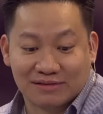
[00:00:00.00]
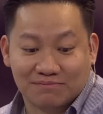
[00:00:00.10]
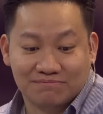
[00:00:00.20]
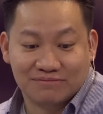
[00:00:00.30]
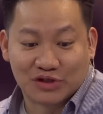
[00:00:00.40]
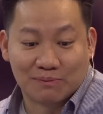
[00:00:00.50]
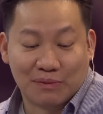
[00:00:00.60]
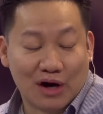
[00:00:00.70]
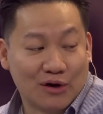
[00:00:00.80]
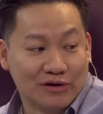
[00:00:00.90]
you can
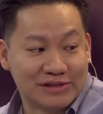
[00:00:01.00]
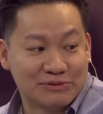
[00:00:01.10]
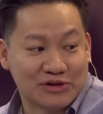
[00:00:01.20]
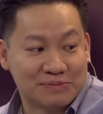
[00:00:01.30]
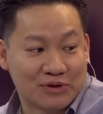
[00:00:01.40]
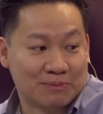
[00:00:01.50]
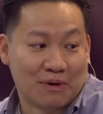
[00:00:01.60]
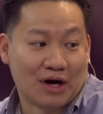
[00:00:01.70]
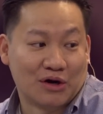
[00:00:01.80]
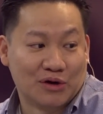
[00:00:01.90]
borrow a subscription or
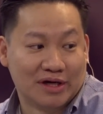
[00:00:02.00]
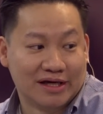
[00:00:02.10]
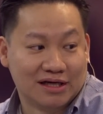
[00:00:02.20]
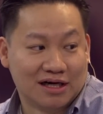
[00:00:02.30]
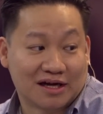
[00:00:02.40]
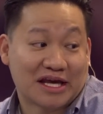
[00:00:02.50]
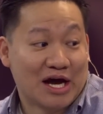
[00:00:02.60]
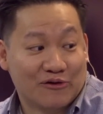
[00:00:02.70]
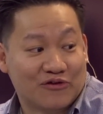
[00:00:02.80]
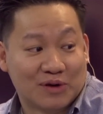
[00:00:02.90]
borrow a uh,
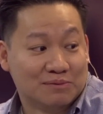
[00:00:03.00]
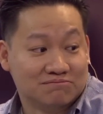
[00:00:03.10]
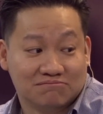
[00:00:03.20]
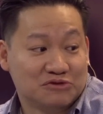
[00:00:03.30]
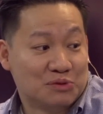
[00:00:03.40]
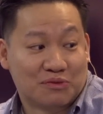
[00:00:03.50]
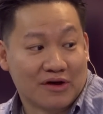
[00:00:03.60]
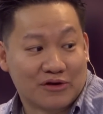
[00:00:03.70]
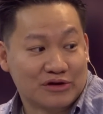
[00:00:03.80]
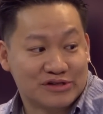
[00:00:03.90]
account from your
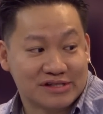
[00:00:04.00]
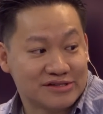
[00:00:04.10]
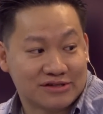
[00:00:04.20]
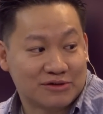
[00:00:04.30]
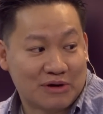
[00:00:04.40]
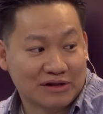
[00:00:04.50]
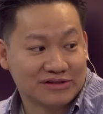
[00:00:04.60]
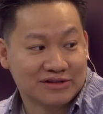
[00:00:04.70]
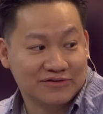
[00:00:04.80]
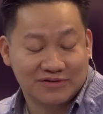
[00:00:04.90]
brother, your sister,
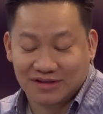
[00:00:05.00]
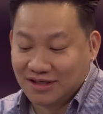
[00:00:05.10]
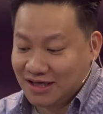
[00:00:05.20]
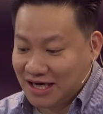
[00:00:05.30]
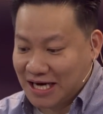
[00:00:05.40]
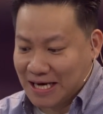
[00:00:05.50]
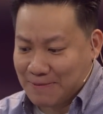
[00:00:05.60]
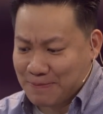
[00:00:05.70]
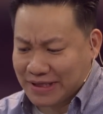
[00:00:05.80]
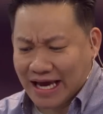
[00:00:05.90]
relative. Right. Yeah.
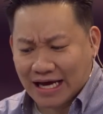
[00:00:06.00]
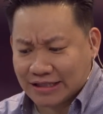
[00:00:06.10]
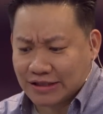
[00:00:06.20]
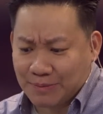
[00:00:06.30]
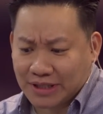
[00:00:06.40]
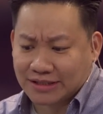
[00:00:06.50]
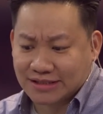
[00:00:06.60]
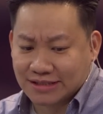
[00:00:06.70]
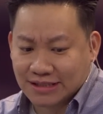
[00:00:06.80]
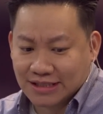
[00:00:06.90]
Um, but yeah, I mean,
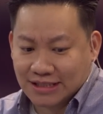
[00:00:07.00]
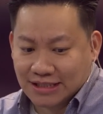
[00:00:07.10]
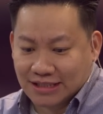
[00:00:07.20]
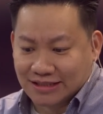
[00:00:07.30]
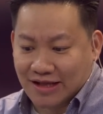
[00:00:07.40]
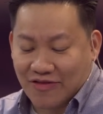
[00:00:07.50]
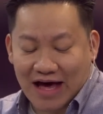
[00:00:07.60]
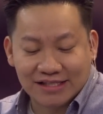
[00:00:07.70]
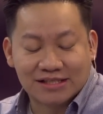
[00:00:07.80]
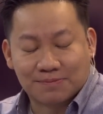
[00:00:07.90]
it's
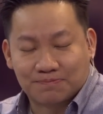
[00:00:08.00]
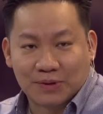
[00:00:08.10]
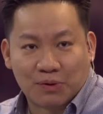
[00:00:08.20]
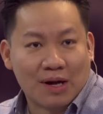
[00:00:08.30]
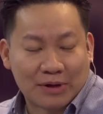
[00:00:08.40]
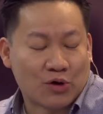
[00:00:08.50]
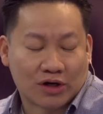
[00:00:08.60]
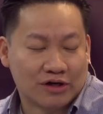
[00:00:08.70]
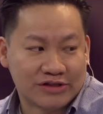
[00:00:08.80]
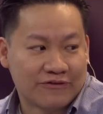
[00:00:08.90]
that's the, the problem the
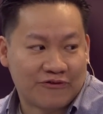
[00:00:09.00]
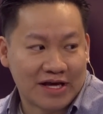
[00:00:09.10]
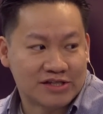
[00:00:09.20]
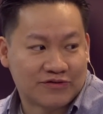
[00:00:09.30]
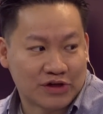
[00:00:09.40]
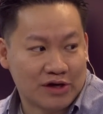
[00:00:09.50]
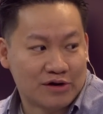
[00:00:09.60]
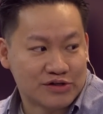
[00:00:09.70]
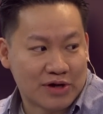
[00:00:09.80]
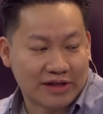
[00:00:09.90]
cord cutters have faced for
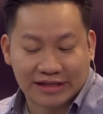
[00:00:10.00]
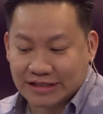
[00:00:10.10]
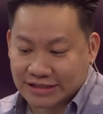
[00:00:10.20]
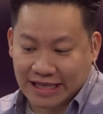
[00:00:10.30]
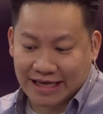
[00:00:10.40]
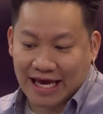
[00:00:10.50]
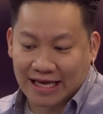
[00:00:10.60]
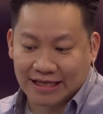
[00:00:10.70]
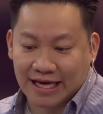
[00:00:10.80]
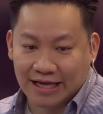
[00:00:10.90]
years, right? Like they, they
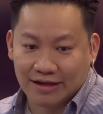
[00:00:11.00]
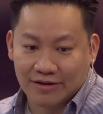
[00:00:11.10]
can't get